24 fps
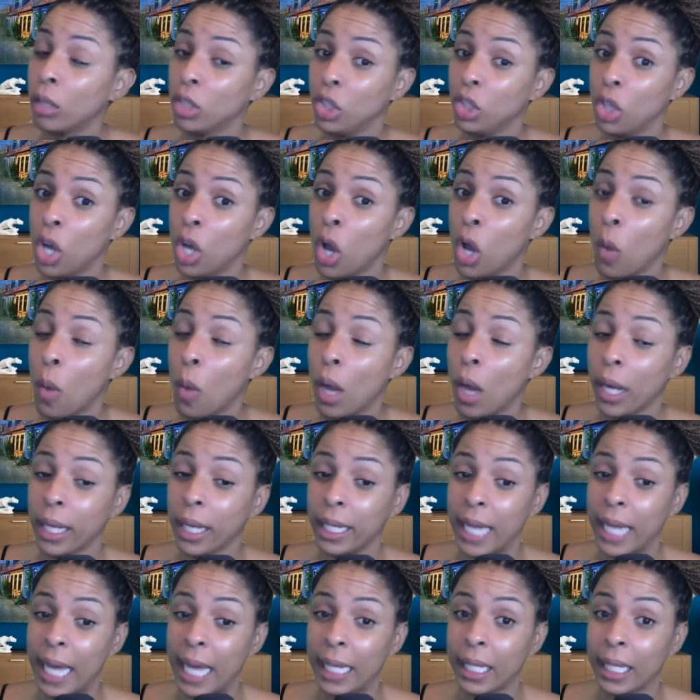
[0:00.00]
don't want
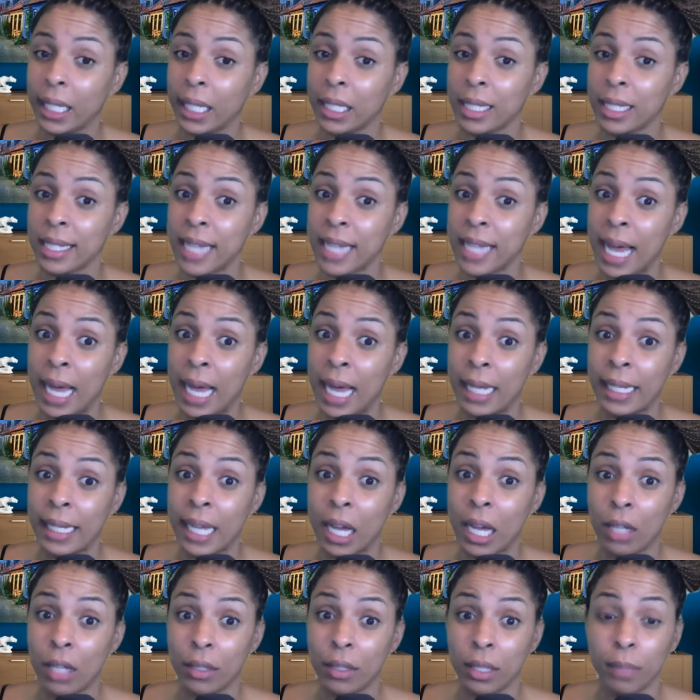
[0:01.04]
Connecticut to slide
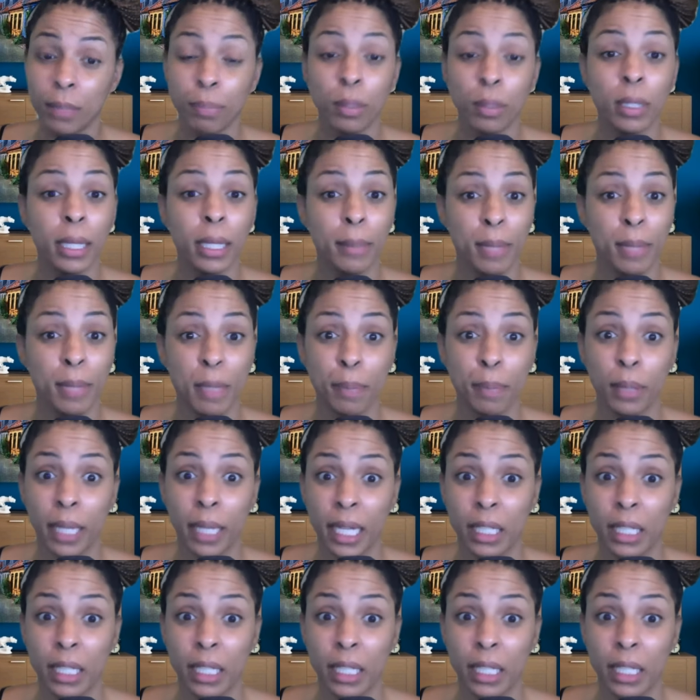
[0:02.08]
down and play, be playing no, the